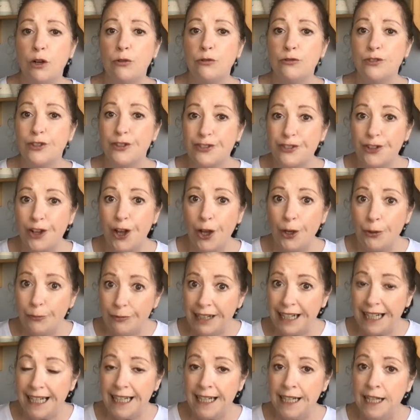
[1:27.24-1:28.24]
holders
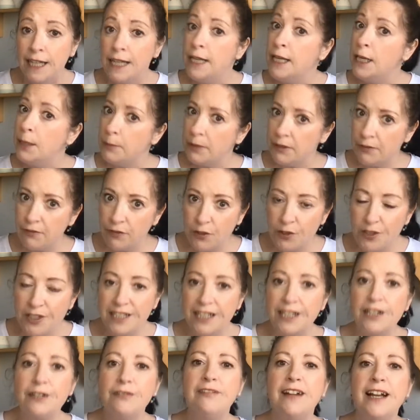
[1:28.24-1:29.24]
only, but if you
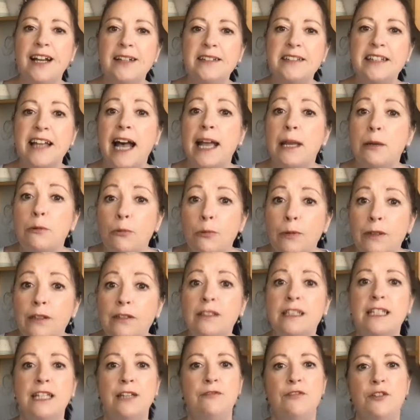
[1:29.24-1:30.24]
stick around, I
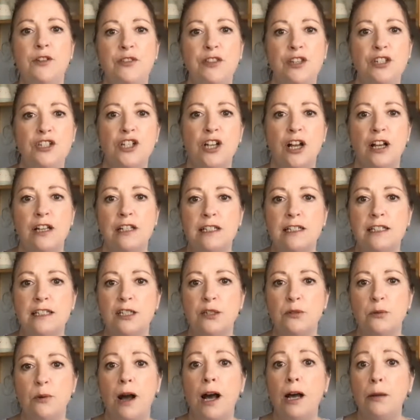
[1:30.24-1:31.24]
will give you the chance
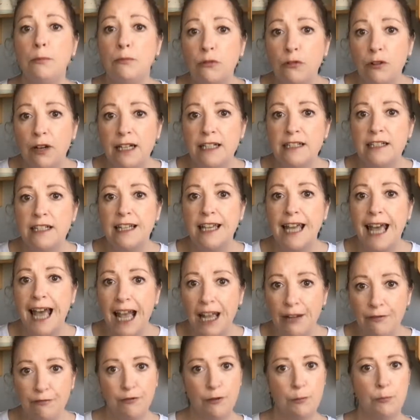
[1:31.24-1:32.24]
to upgrade to
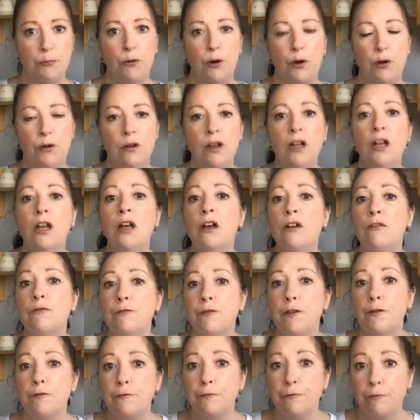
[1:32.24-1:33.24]
Canva Pro
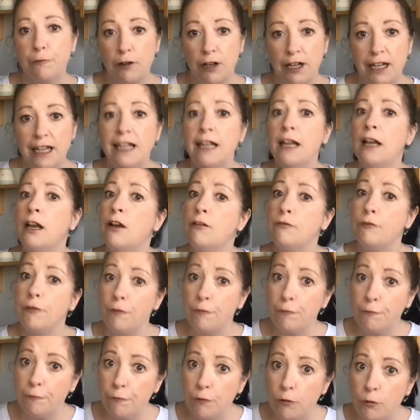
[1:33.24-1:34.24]
for free for
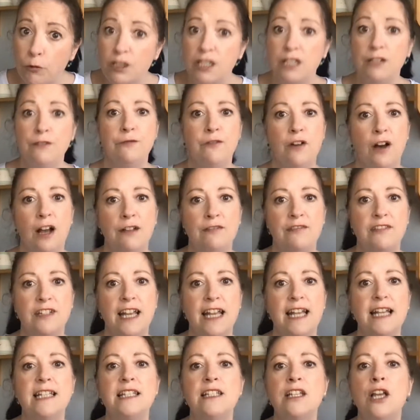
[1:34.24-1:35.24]
45
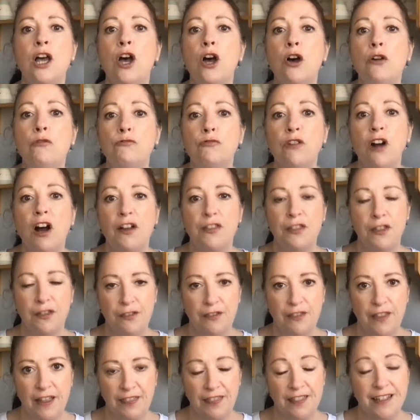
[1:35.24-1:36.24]
days rather
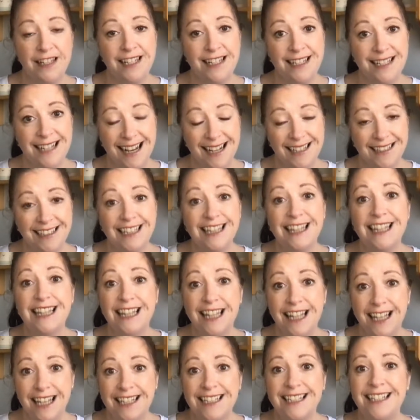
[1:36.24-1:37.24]
than the standard
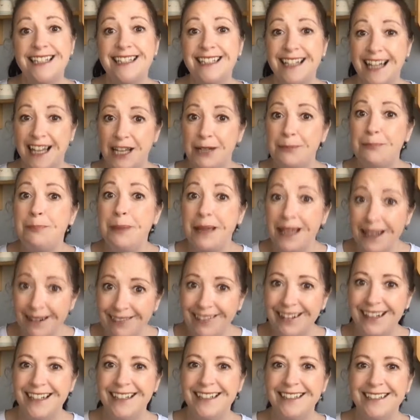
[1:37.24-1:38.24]
30 day
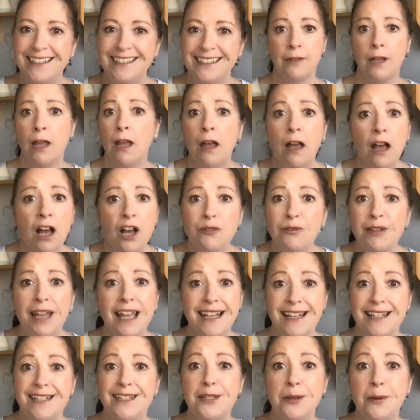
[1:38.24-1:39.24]
period.
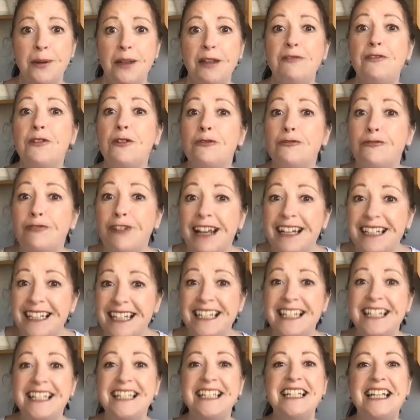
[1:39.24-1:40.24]
Okay, so if you're ready
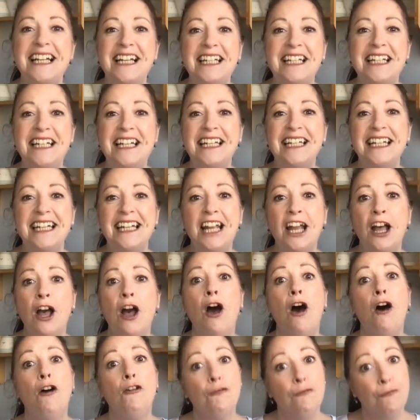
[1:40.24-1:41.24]
to start learning,
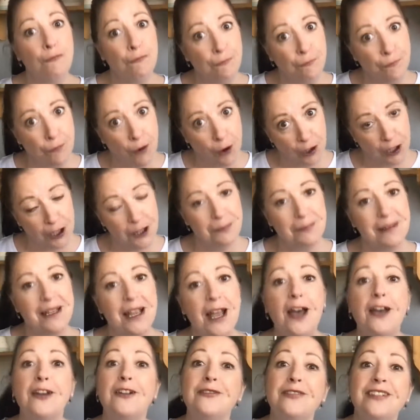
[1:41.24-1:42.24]
follow me
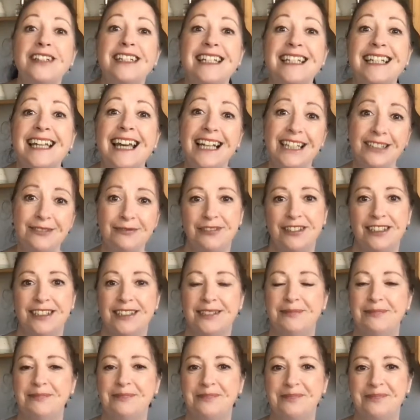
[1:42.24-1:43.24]
over to Canva.